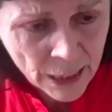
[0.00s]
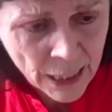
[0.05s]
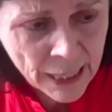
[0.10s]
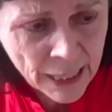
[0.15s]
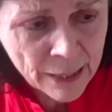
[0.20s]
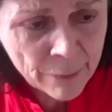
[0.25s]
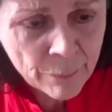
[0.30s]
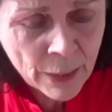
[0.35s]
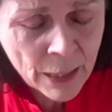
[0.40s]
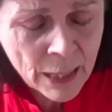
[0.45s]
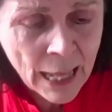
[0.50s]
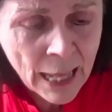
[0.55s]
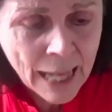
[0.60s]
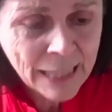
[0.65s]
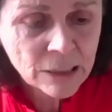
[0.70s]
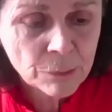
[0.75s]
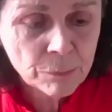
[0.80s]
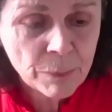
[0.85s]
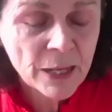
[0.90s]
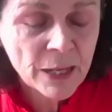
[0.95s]
and
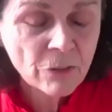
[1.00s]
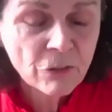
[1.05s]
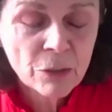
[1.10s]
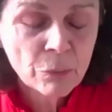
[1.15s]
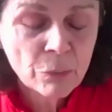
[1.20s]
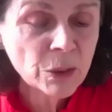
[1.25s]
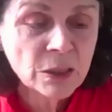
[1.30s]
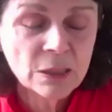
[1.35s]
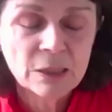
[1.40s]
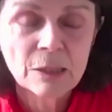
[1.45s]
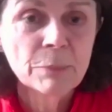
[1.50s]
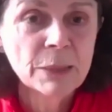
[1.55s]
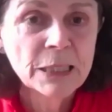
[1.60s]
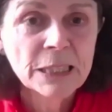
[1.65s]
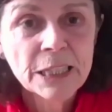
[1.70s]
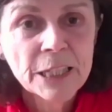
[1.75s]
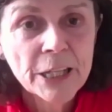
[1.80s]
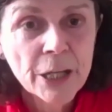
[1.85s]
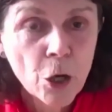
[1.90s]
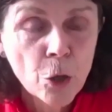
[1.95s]
Spare Rib was
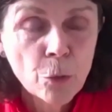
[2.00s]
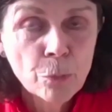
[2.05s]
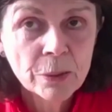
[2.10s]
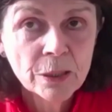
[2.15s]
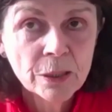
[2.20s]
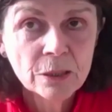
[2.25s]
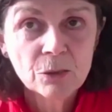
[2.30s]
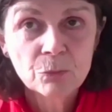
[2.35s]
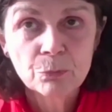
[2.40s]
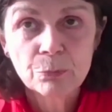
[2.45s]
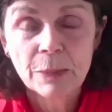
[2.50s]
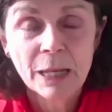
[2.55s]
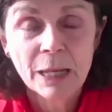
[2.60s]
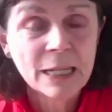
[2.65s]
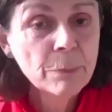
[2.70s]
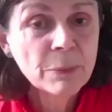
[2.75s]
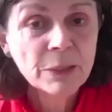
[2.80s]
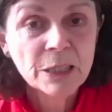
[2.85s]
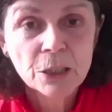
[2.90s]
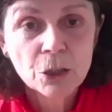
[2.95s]
completely open.
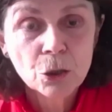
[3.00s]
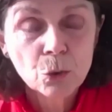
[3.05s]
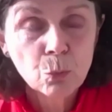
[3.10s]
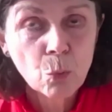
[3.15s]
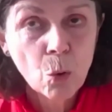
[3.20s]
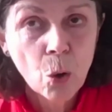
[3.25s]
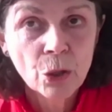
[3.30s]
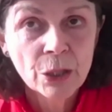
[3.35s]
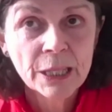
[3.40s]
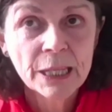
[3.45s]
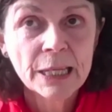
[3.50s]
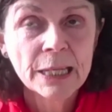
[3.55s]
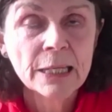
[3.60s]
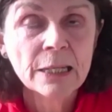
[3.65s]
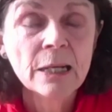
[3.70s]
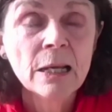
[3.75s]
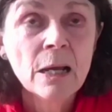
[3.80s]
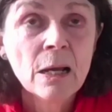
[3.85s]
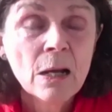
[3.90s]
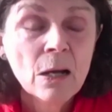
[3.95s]
Anybody could walk
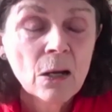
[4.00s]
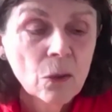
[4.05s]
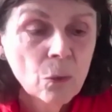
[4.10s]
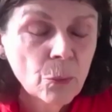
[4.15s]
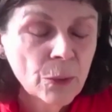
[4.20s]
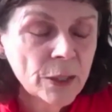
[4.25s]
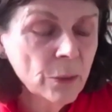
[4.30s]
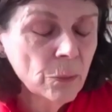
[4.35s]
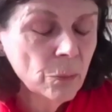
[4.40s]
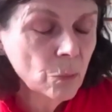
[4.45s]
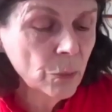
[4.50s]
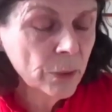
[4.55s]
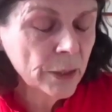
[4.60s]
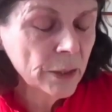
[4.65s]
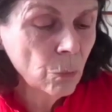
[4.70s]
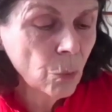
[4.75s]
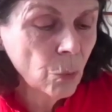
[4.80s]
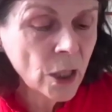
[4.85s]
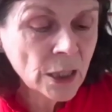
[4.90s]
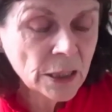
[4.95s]
in. We
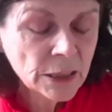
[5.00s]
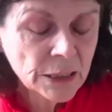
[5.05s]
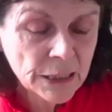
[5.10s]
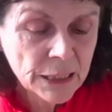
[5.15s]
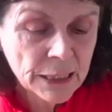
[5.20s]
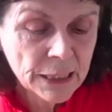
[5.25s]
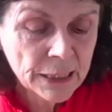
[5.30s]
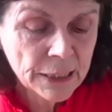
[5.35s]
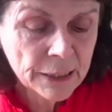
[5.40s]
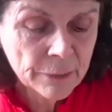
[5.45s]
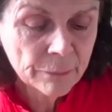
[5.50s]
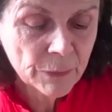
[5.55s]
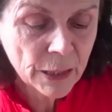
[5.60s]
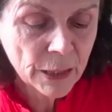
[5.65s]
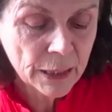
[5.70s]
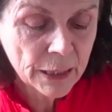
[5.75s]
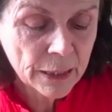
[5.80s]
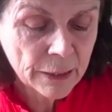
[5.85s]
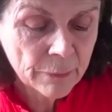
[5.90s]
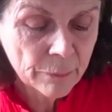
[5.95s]
worked in a
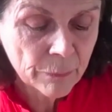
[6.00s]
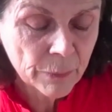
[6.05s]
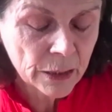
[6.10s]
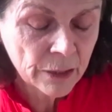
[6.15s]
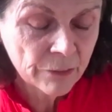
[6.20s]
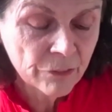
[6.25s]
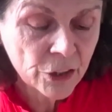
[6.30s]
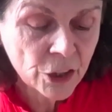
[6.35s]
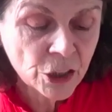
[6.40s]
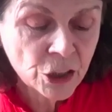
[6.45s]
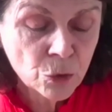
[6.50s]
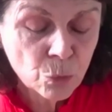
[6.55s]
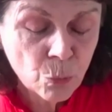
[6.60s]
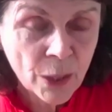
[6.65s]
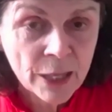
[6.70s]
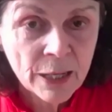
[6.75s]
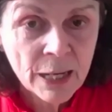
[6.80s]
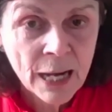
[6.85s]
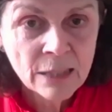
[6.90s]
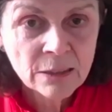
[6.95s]
converted
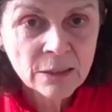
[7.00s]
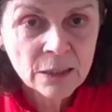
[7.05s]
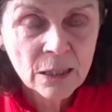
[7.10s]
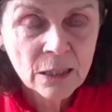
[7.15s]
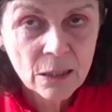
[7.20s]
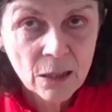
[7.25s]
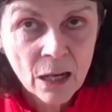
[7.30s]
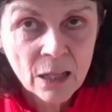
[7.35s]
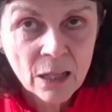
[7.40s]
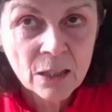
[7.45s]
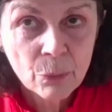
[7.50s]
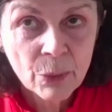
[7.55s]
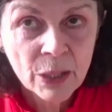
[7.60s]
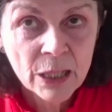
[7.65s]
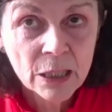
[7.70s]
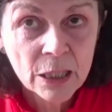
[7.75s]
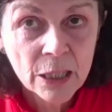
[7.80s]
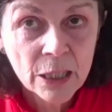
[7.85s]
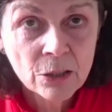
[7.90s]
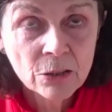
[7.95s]
warehouse in
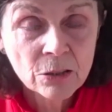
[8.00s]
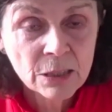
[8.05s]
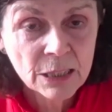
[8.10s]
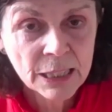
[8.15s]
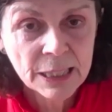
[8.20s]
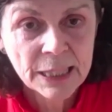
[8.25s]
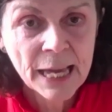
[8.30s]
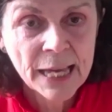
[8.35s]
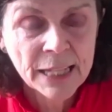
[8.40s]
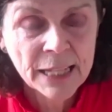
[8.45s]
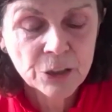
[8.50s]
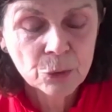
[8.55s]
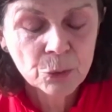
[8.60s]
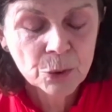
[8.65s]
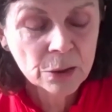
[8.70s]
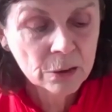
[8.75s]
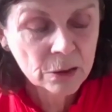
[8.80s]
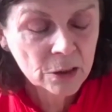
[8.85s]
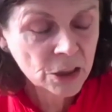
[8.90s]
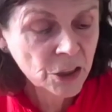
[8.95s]
Clerkenwell Close. And again,
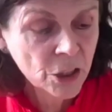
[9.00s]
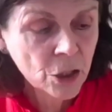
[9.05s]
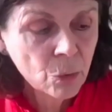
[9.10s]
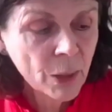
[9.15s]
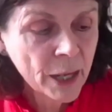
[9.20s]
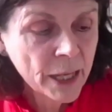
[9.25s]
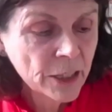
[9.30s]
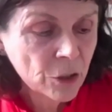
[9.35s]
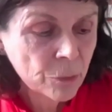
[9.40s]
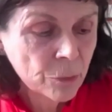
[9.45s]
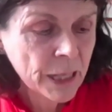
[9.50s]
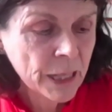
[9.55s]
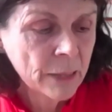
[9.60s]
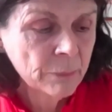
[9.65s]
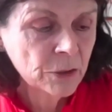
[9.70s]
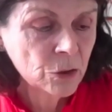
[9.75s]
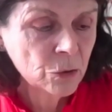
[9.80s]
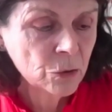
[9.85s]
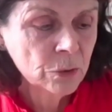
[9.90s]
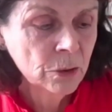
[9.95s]
there's no way you'd be
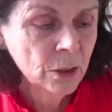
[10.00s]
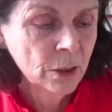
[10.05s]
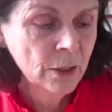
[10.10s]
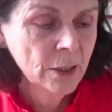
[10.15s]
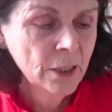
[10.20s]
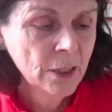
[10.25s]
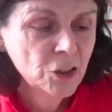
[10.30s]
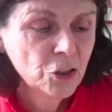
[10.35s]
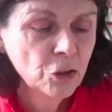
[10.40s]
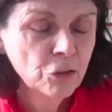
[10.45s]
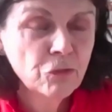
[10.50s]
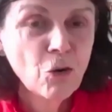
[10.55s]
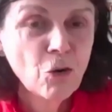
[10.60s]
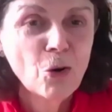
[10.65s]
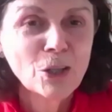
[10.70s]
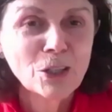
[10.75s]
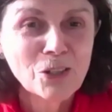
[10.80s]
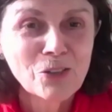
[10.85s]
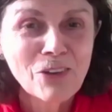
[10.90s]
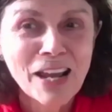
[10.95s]
able to
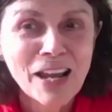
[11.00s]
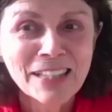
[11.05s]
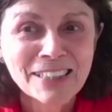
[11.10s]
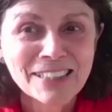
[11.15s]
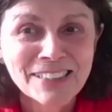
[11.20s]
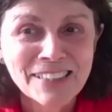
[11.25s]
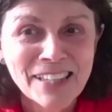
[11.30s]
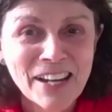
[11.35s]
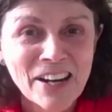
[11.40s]
afford the rents